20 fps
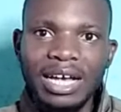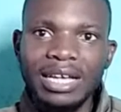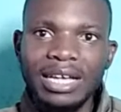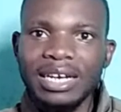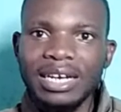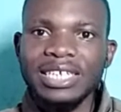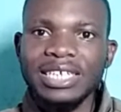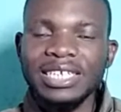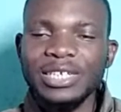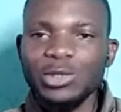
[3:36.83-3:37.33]

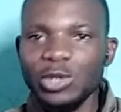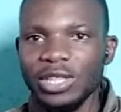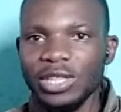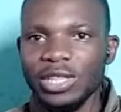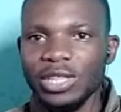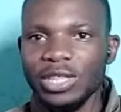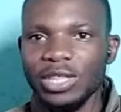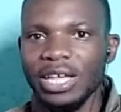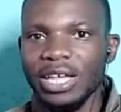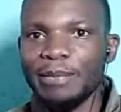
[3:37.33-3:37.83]
relations with
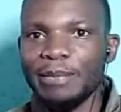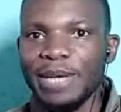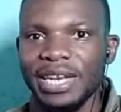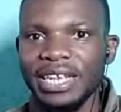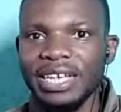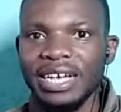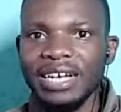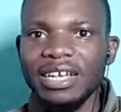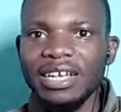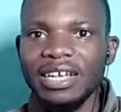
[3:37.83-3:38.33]

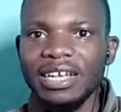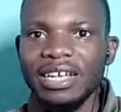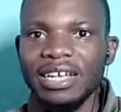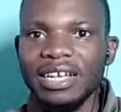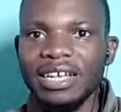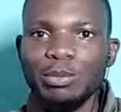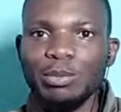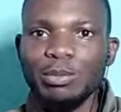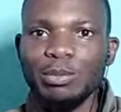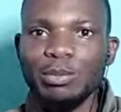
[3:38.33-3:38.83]
America
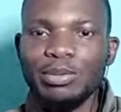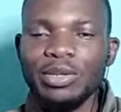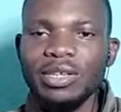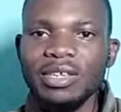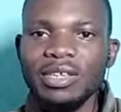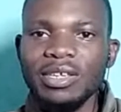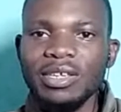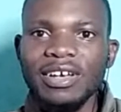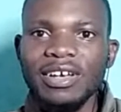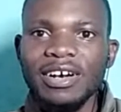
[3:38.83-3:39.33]
to
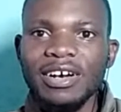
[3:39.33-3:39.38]
be